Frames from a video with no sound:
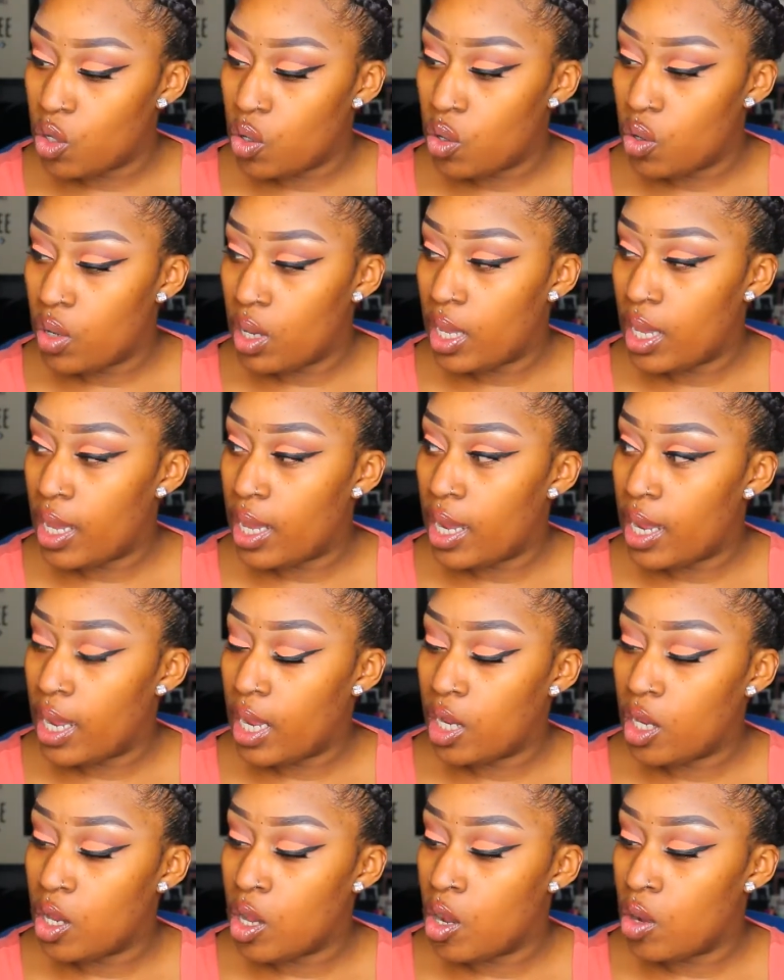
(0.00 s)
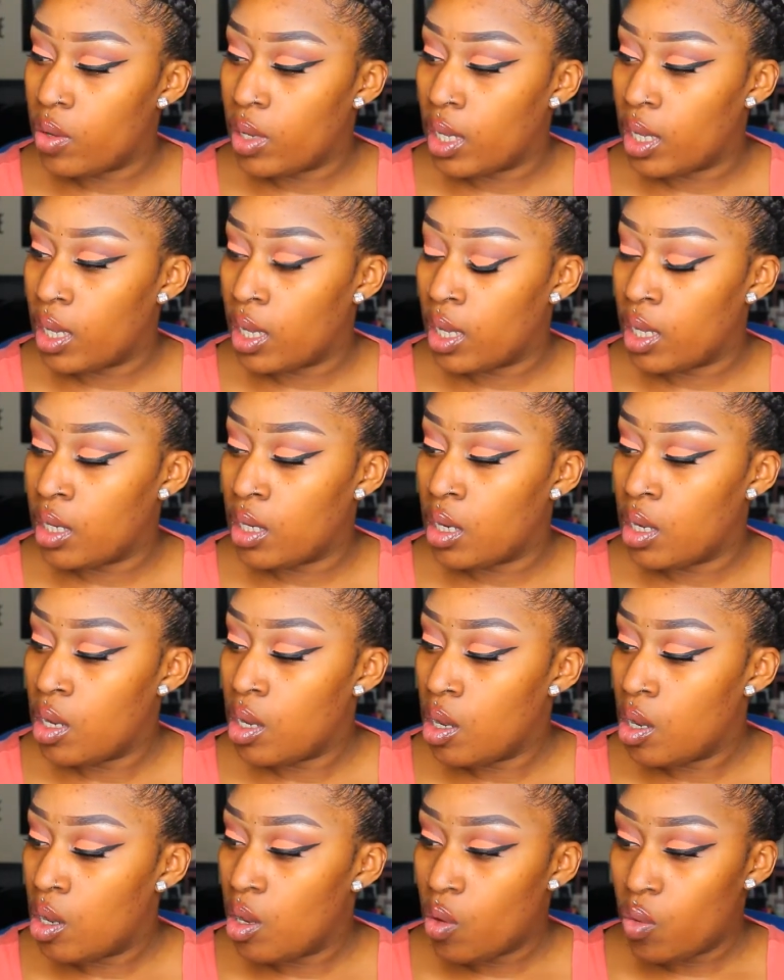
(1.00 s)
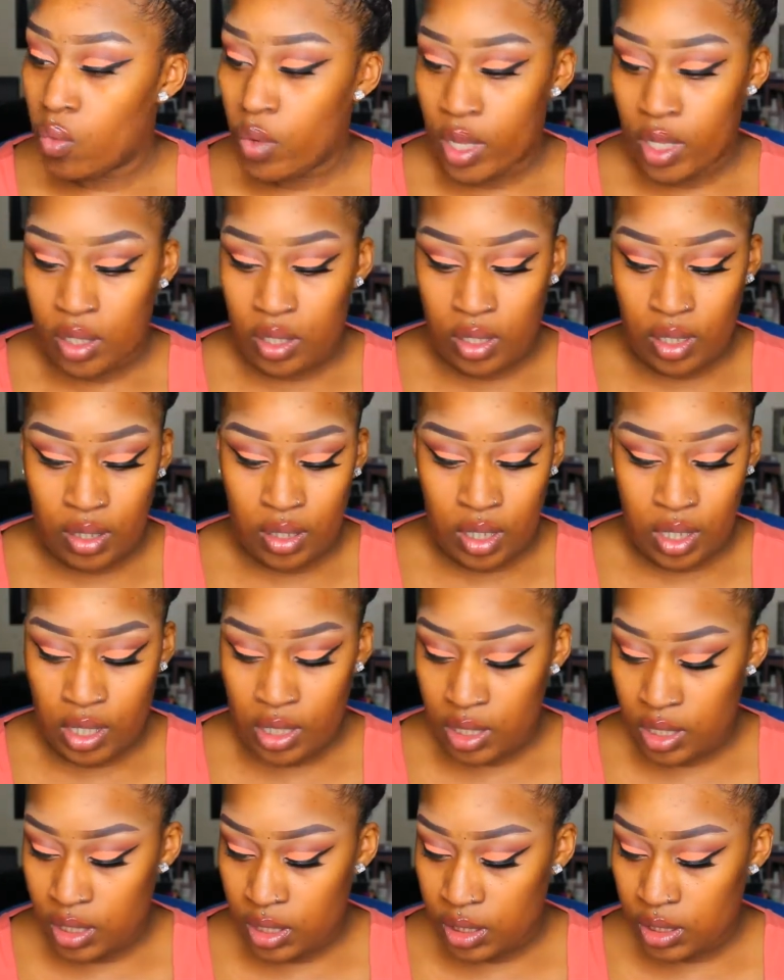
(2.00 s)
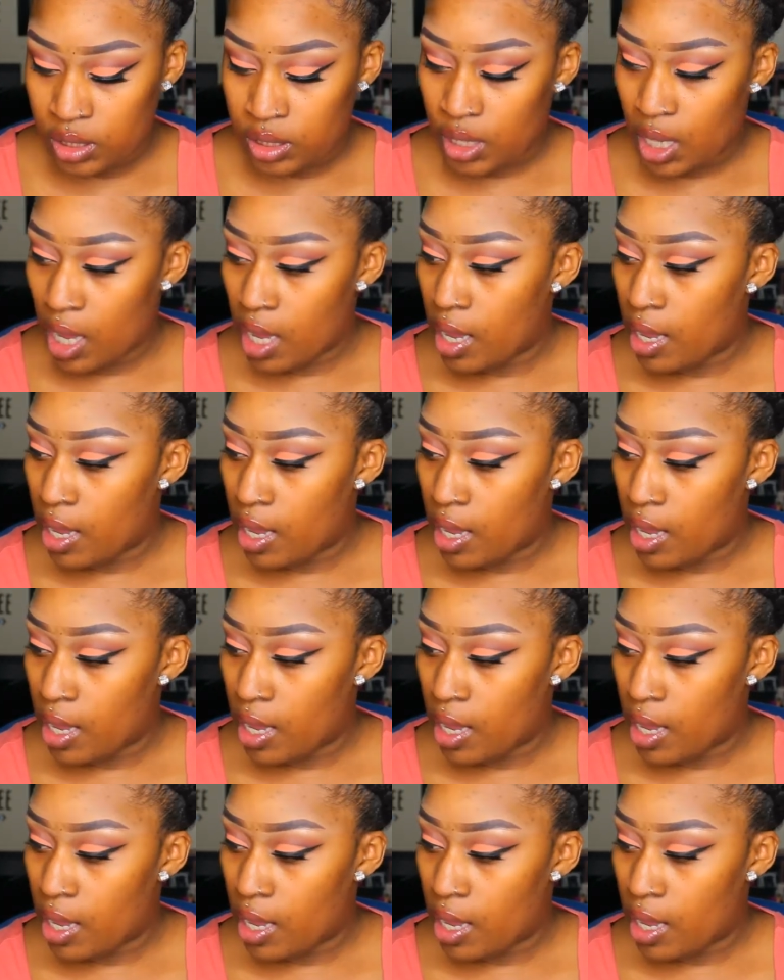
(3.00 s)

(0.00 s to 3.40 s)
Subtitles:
Go ahead and go in with these